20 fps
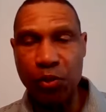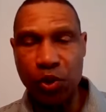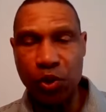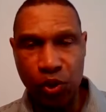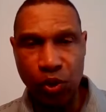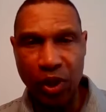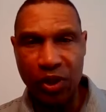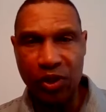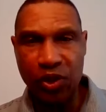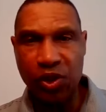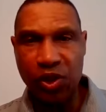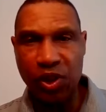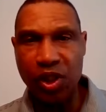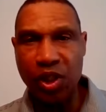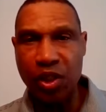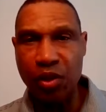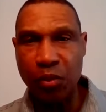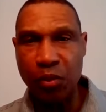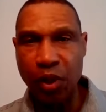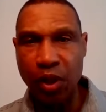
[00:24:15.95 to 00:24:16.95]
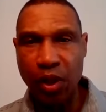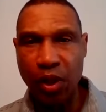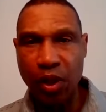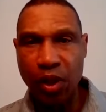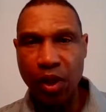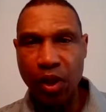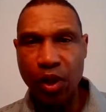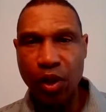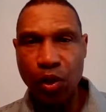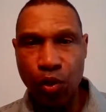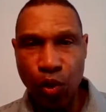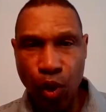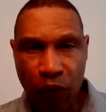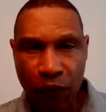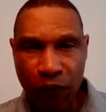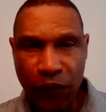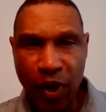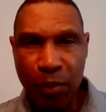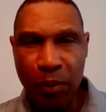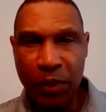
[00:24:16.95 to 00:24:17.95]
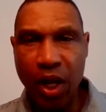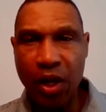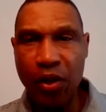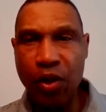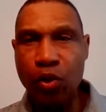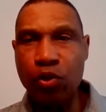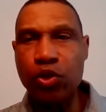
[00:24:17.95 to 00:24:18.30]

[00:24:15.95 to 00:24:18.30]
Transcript: I'm sure, as a team, grow from it.